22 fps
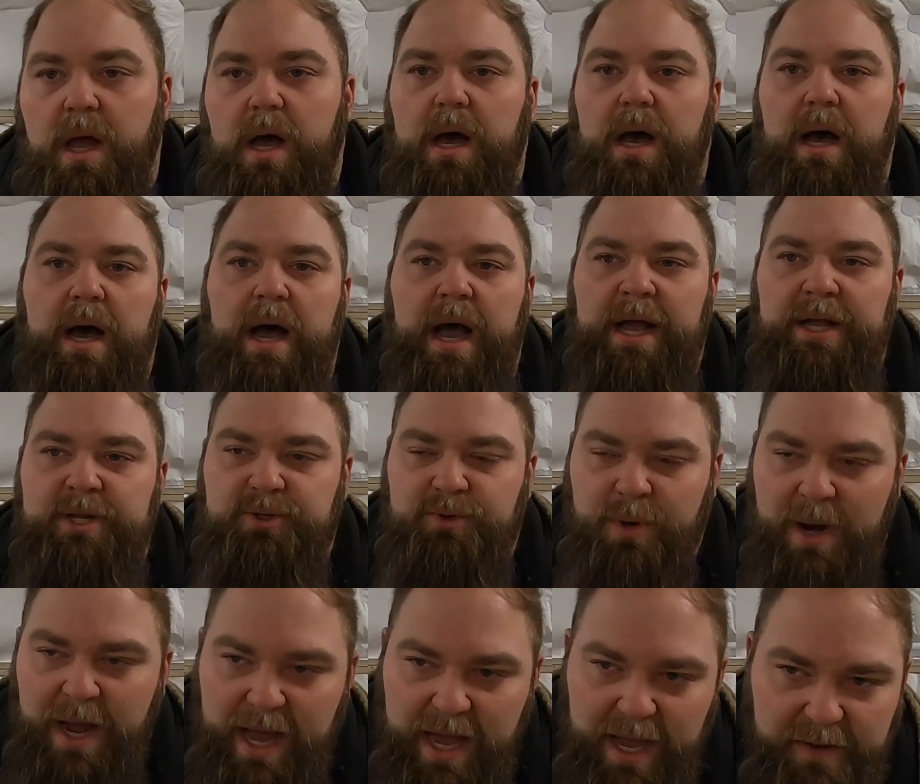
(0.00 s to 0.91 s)
I
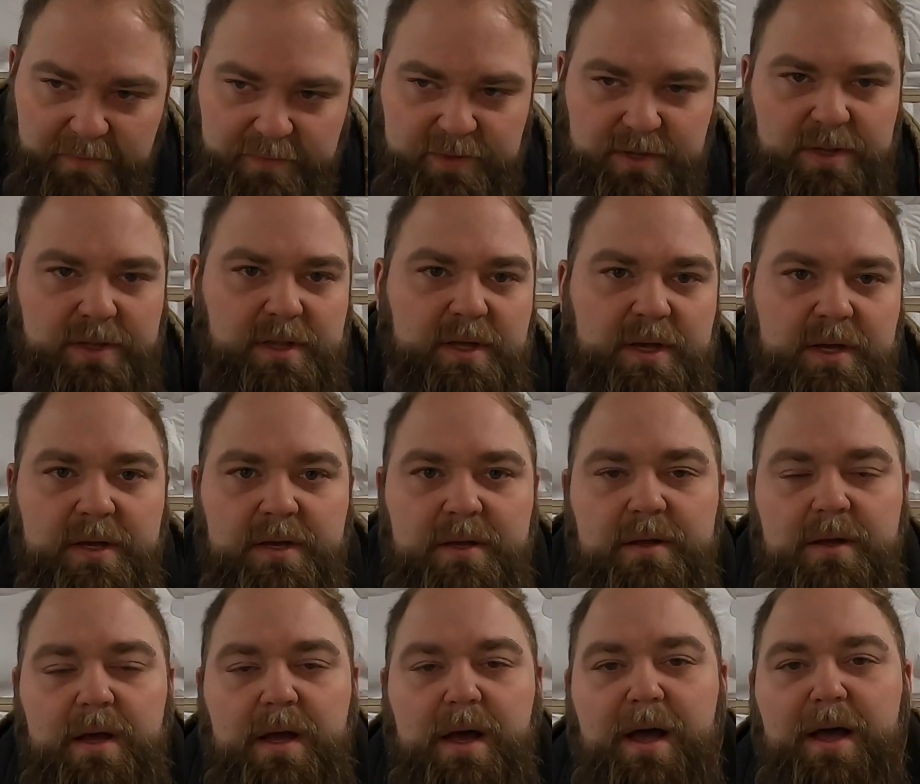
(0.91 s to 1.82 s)
drive to
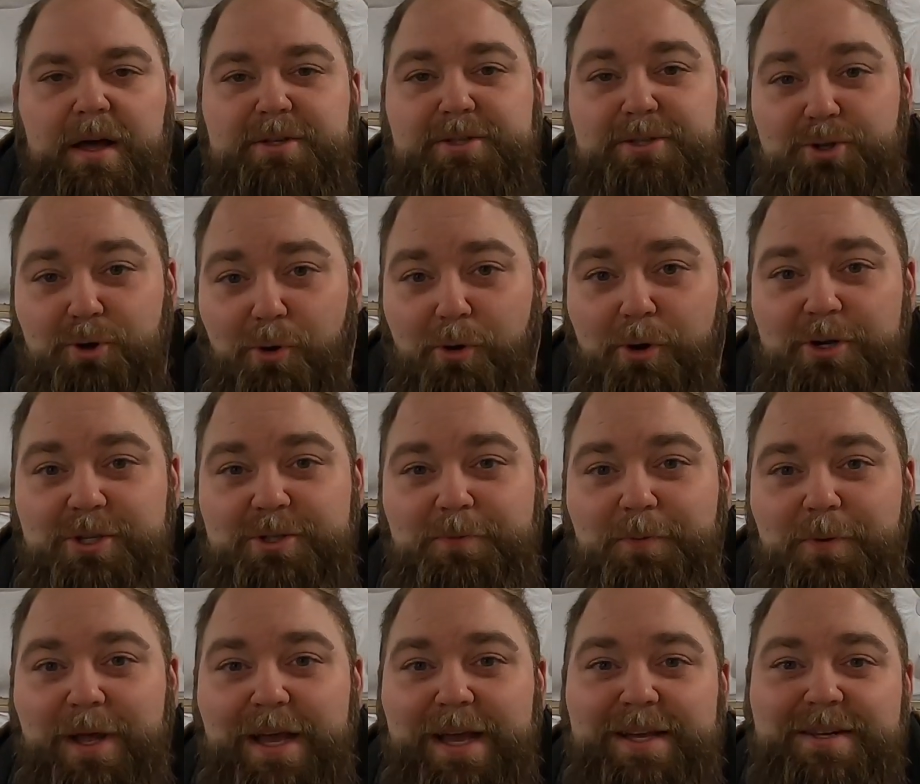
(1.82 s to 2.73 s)
the storage
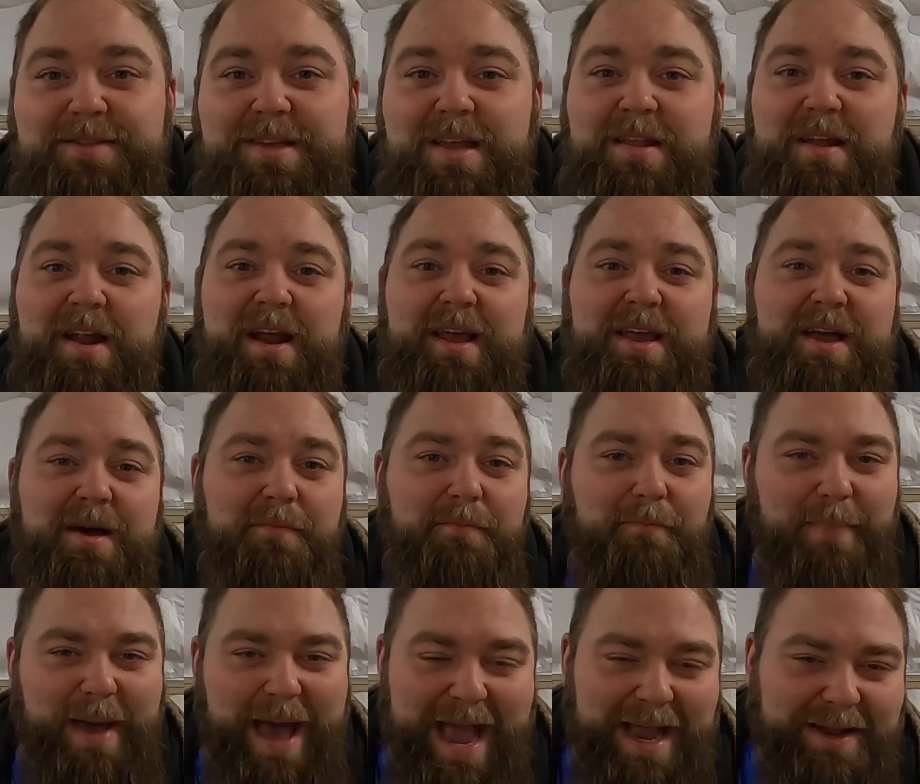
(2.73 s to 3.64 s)
place and then I
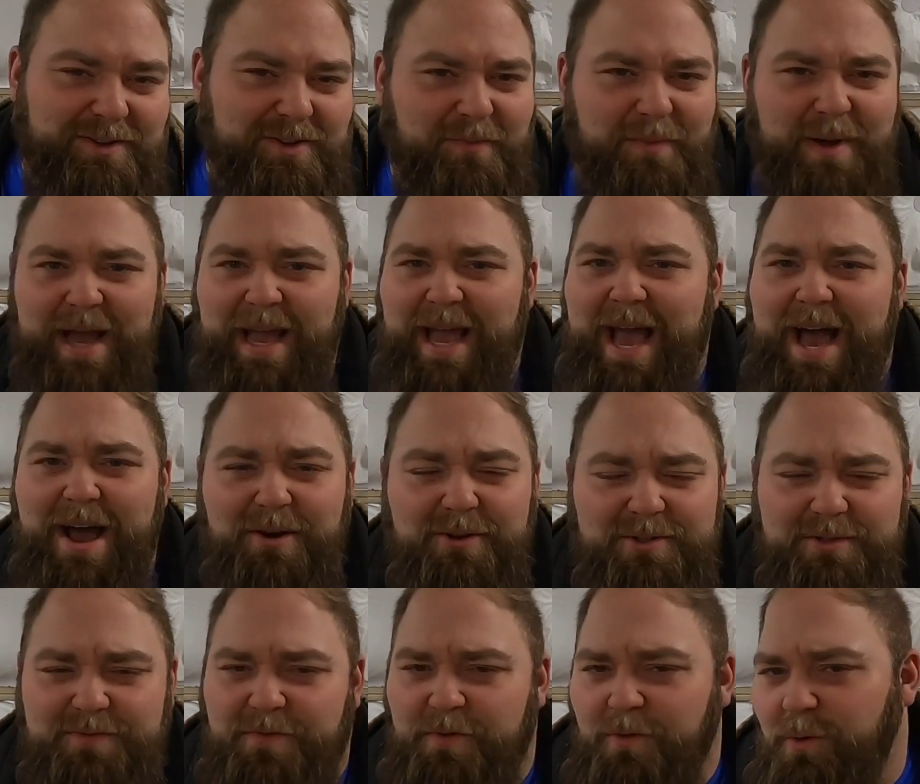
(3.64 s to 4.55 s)
come back to my
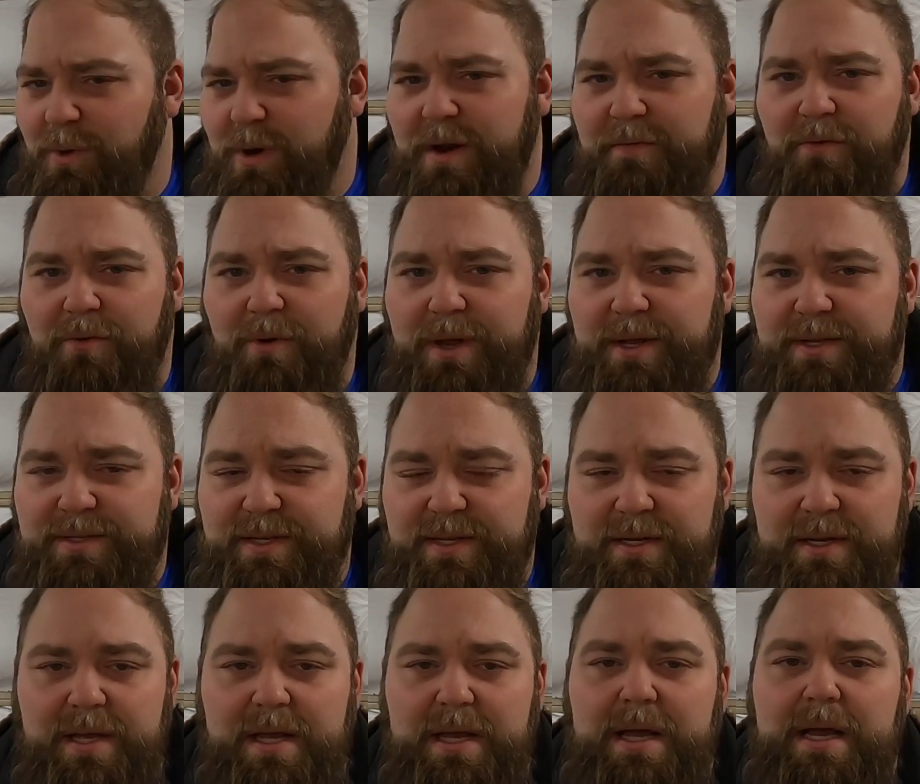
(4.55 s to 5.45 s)
house for whatever
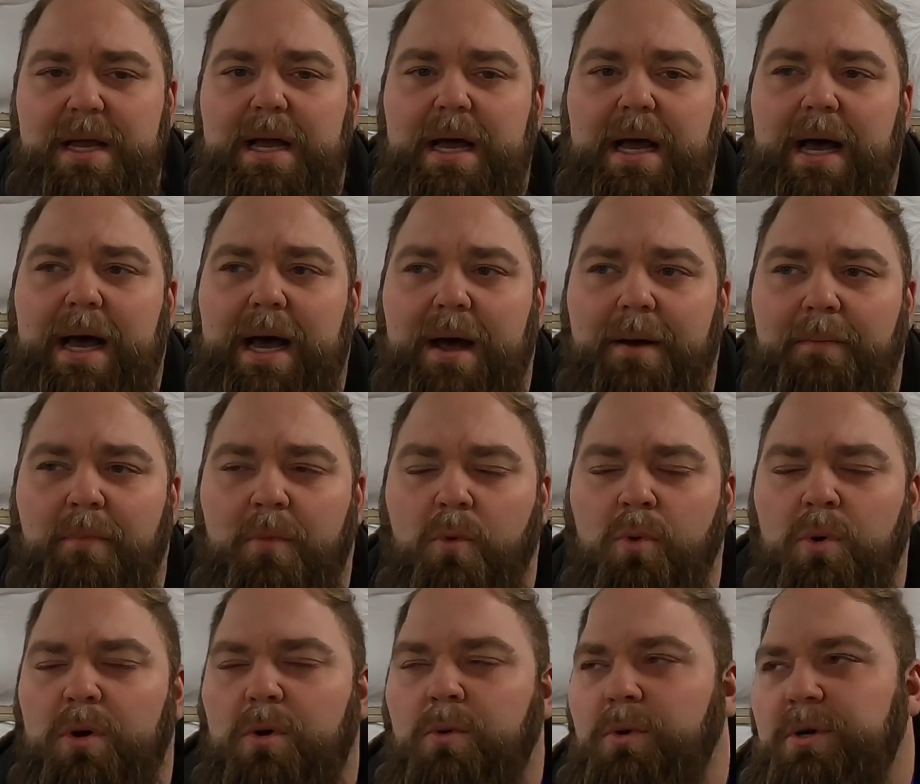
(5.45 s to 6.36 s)
reason.
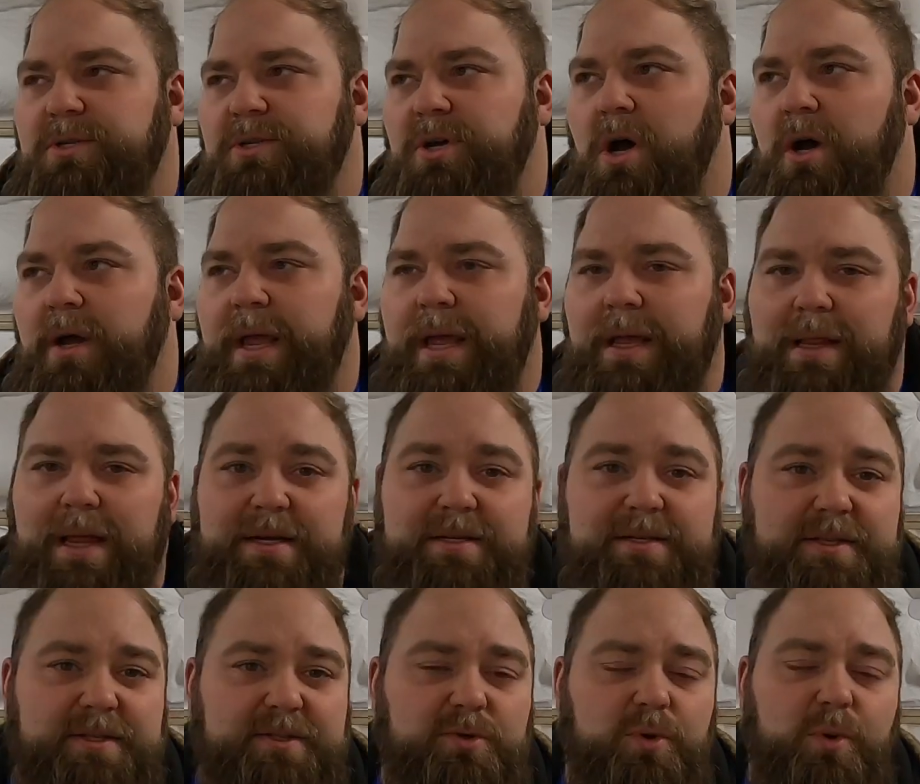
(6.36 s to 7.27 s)
We're talking
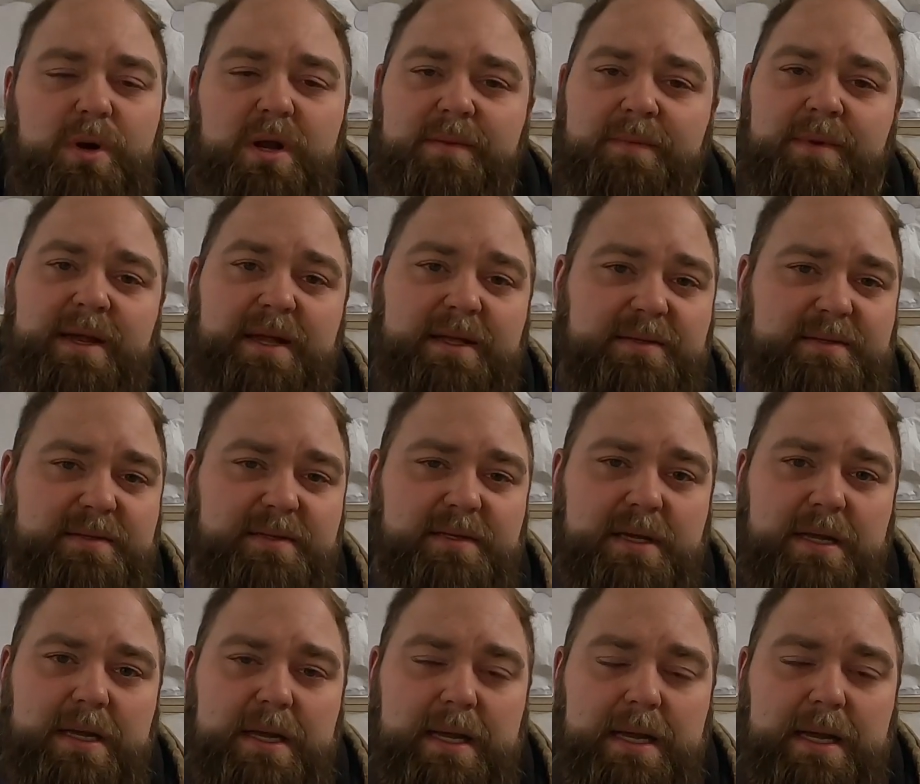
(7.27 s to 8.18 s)
less than 20 minutes.